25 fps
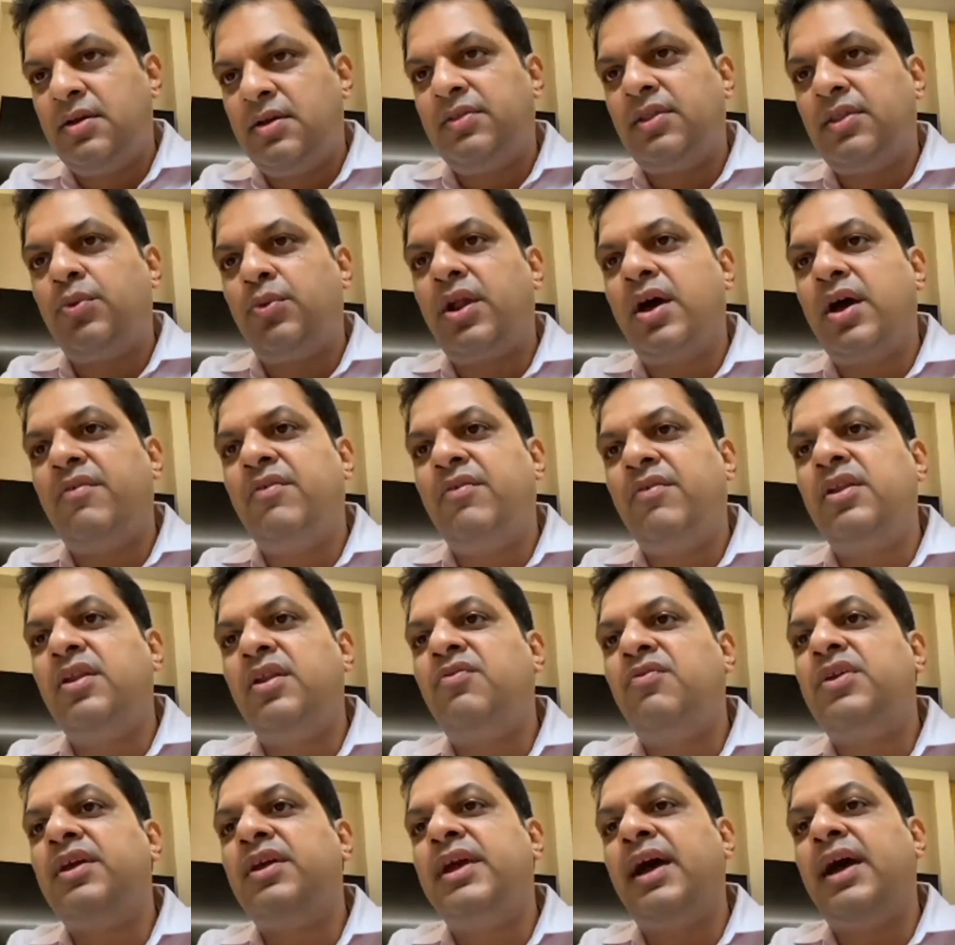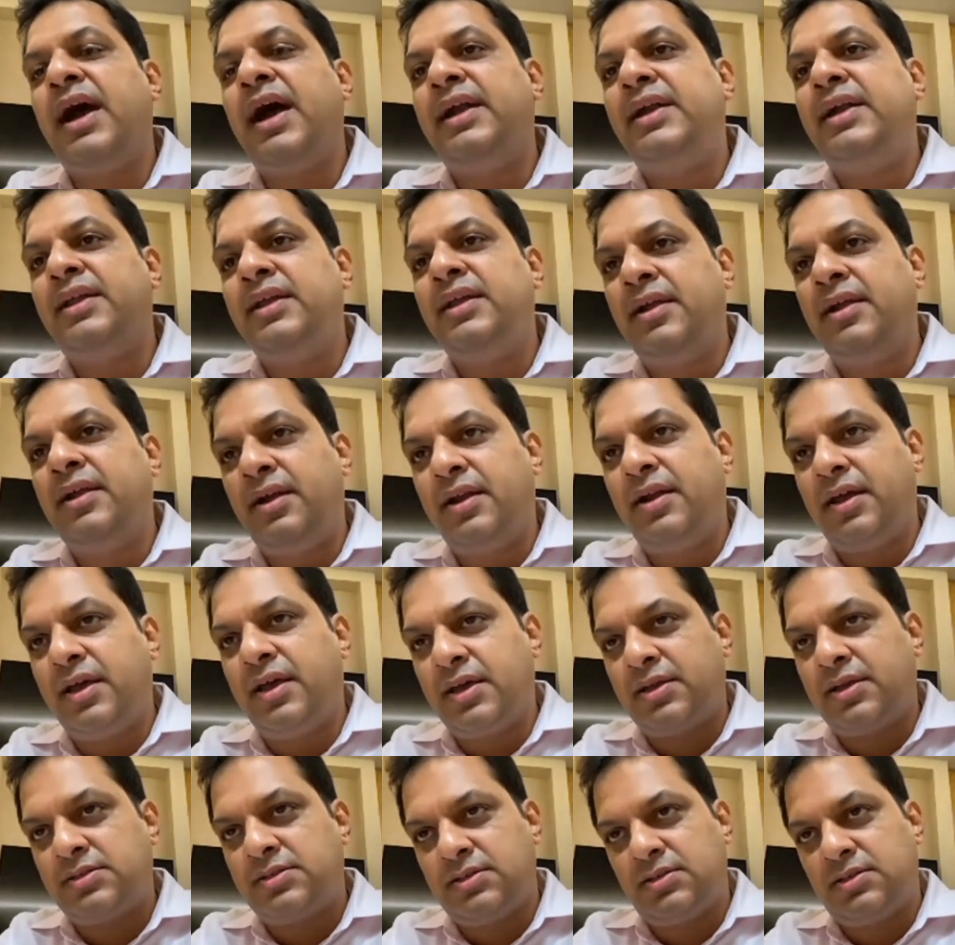They would have a Nifty IT
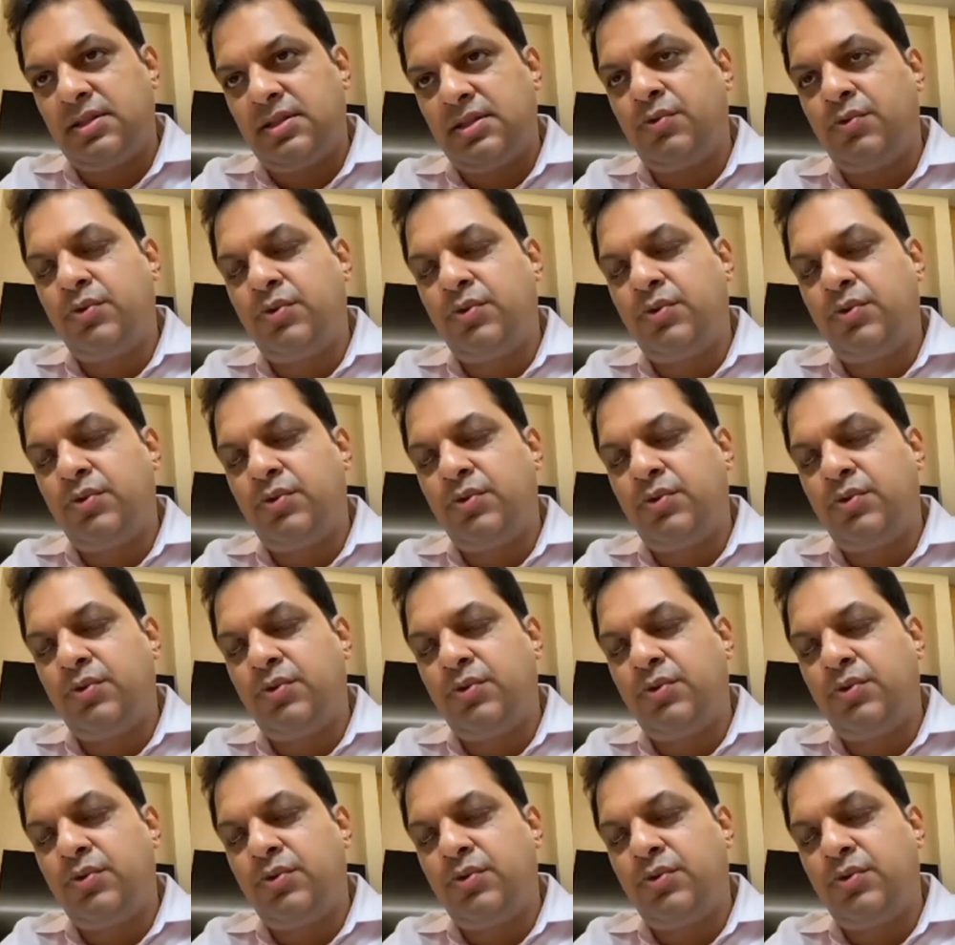Index. They